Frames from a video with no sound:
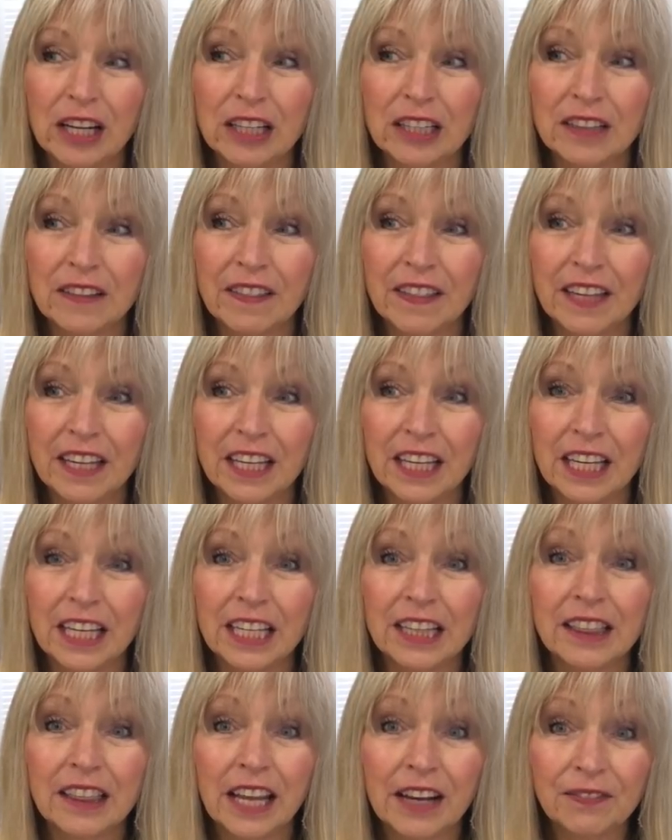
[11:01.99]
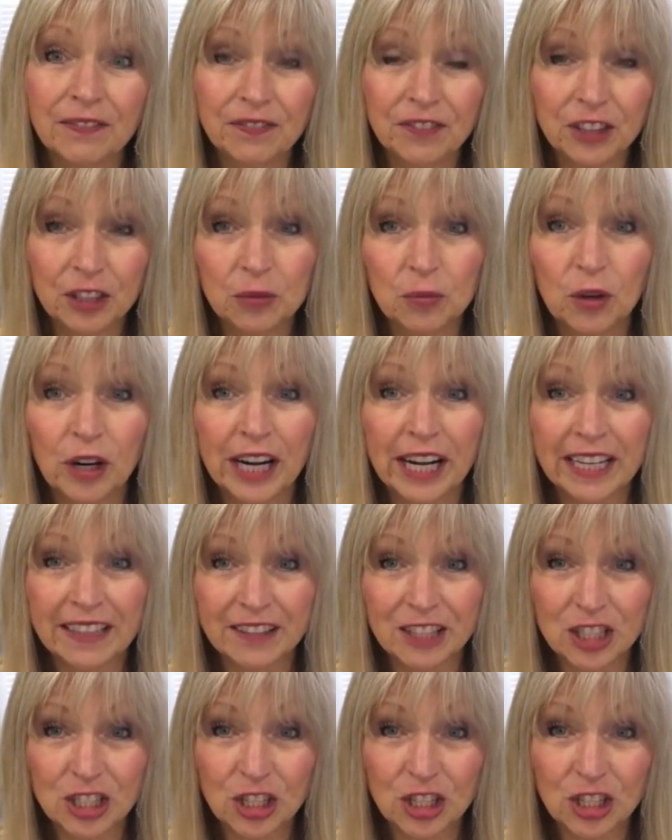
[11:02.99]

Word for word: The left foot where I had the